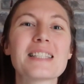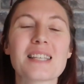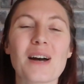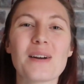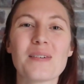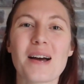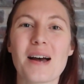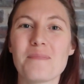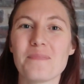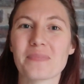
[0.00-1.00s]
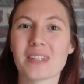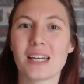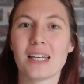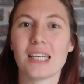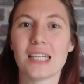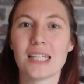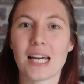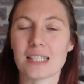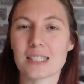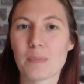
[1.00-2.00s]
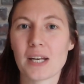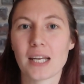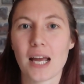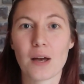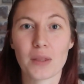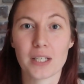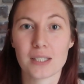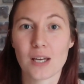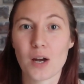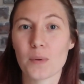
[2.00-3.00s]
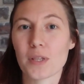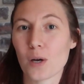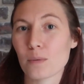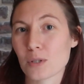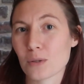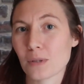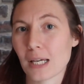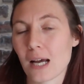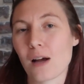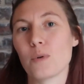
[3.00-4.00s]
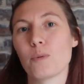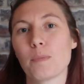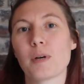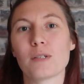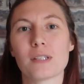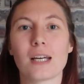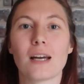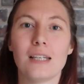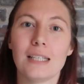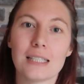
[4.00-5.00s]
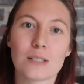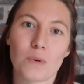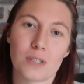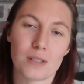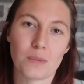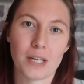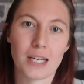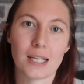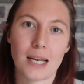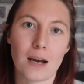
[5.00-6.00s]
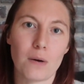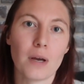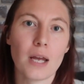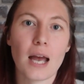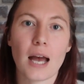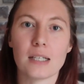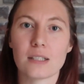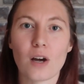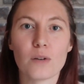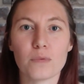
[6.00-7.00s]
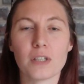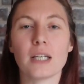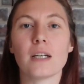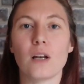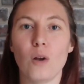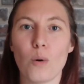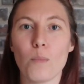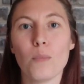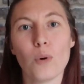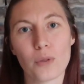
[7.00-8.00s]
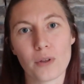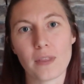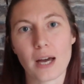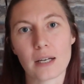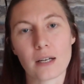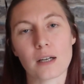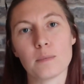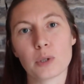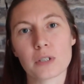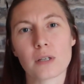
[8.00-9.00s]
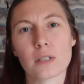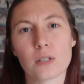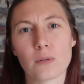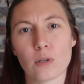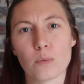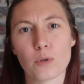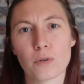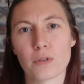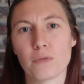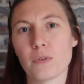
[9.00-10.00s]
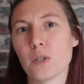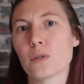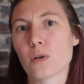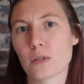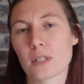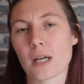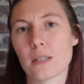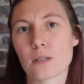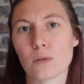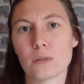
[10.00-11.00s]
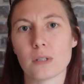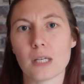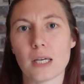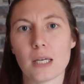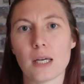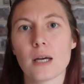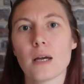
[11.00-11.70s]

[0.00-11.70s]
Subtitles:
so yeah, depending how things go with homeschooling, I will be posting at least once a week now, and hopefully a lot more than that. And I'm also going to do a lot more of the food content on the